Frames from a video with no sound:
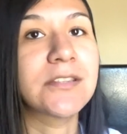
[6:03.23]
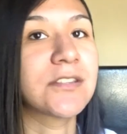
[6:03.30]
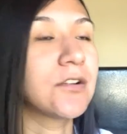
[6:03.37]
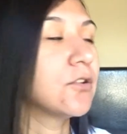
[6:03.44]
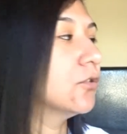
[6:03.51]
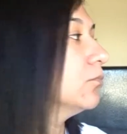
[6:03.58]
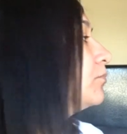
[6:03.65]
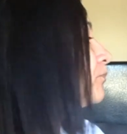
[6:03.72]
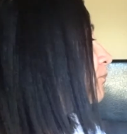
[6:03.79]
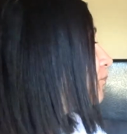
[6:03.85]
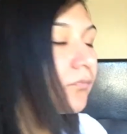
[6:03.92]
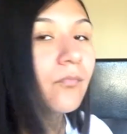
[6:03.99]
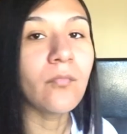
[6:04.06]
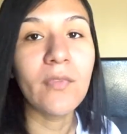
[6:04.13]
so
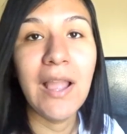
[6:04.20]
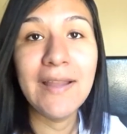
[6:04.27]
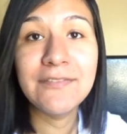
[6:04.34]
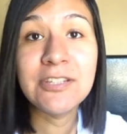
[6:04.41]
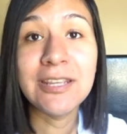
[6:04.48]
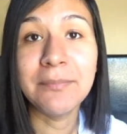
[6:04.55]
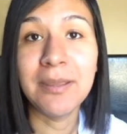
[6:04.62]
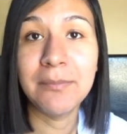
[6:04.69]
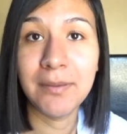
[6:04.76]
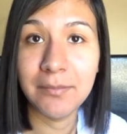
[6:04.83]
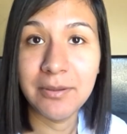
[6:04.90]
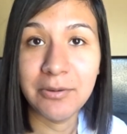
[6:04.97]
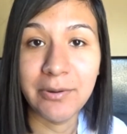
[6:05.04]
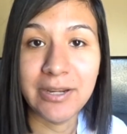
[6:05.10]
I have to get my
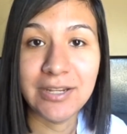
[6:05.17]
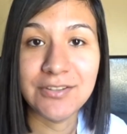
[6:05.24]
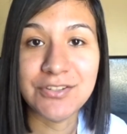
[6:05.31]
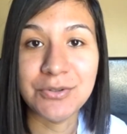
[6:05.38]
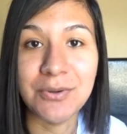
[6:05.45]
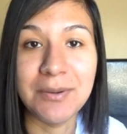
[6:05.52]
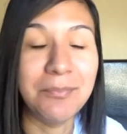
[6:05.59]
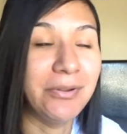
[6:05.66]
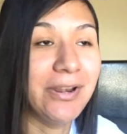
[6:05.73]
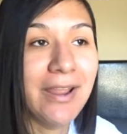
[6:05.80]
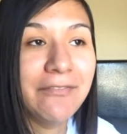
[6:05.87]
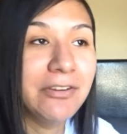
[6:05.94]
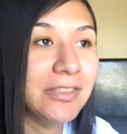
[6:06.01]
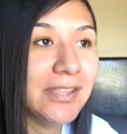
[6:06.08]
baby ready too and put
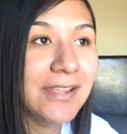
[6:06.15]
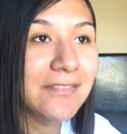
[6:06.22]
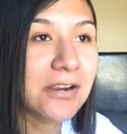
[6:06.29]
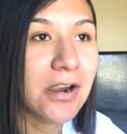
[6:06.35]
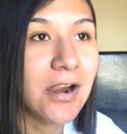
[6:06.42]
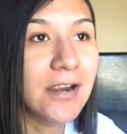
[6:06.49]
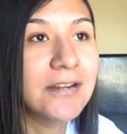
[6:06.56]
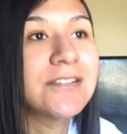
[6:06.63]
everything in the car.